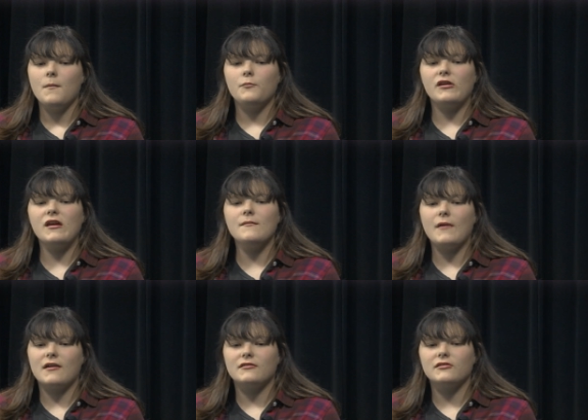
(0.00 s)
Bricky
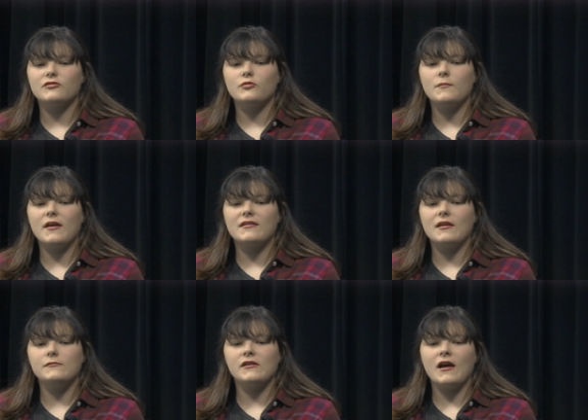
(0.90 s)
Ambassadors will be
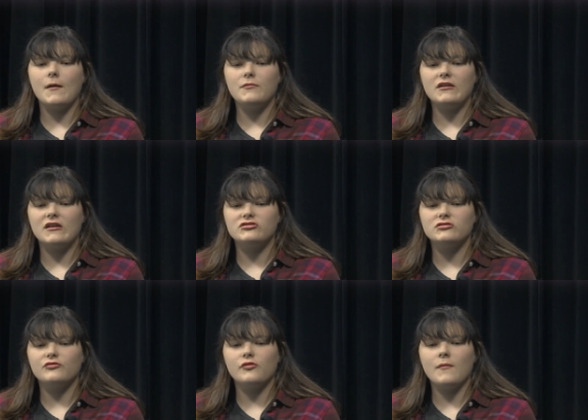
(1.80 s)
accepting
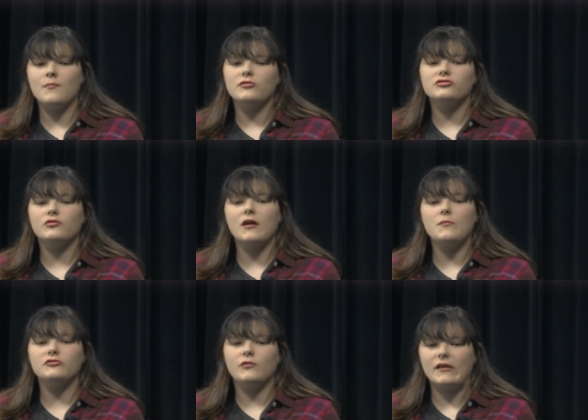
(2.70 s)
applications for members through
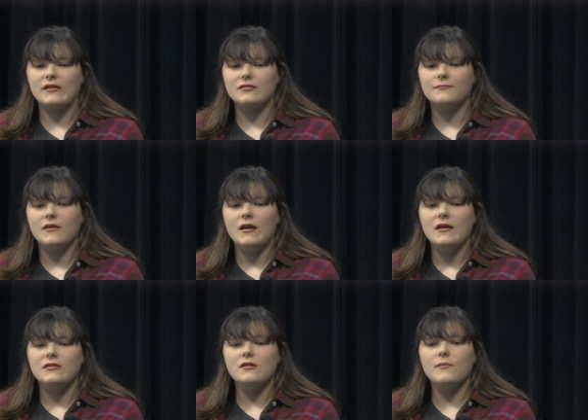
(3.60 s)
April 20th.
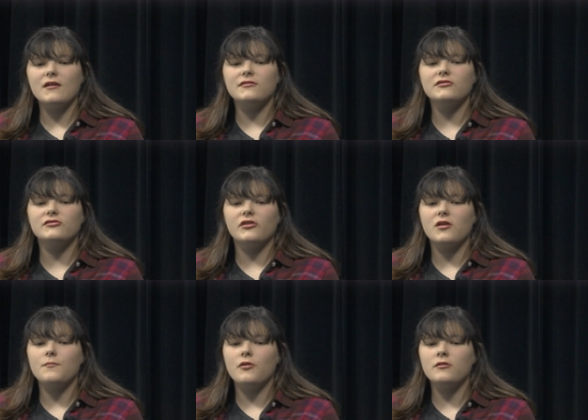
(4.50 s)
The ambassadors are an
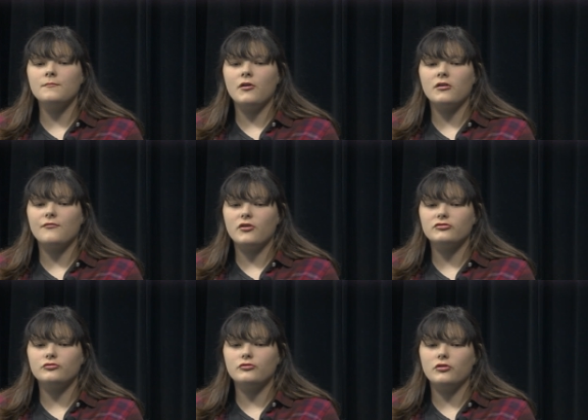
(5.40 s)
important part of our
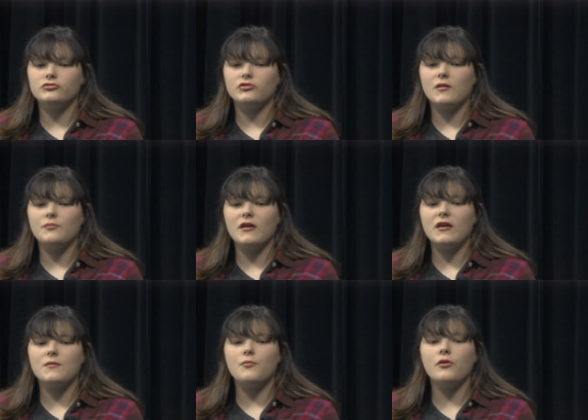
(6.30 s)
school culture and play an
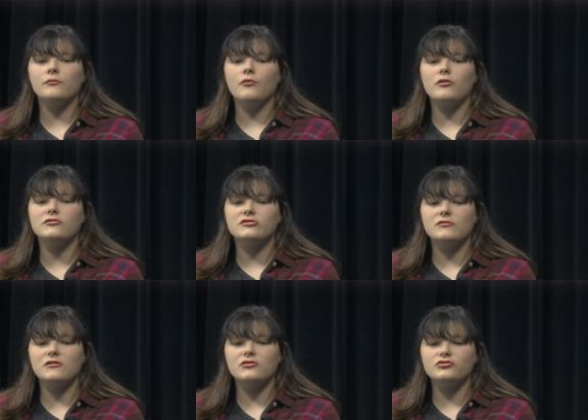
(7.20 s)
important role in
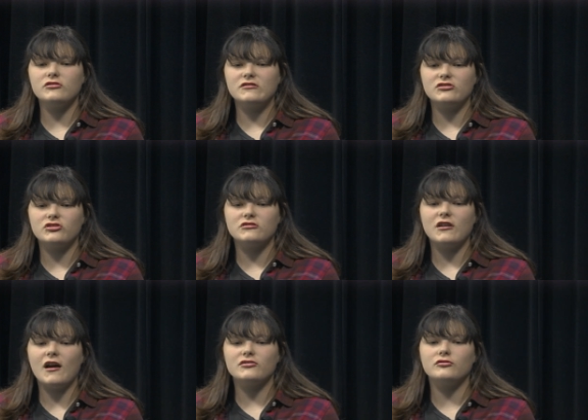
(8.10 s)
soothing their transition to
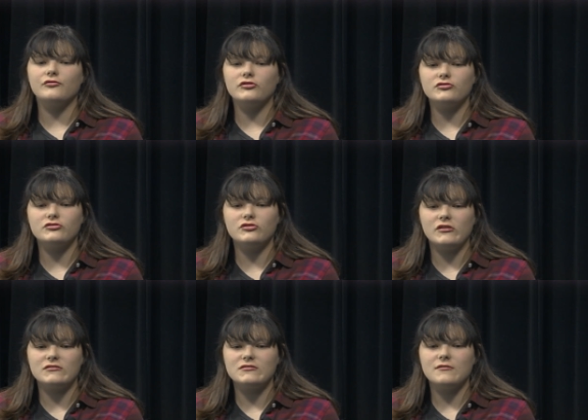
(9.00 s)
high school for new
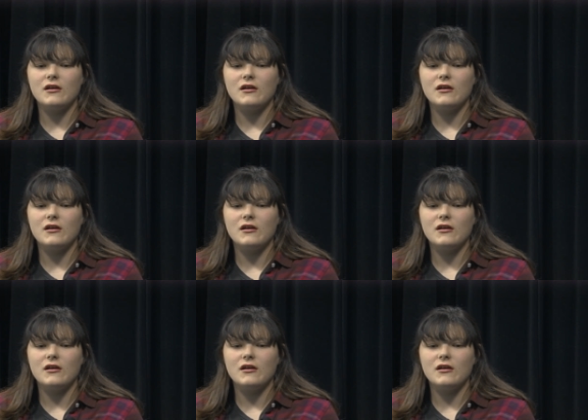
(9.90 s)
students.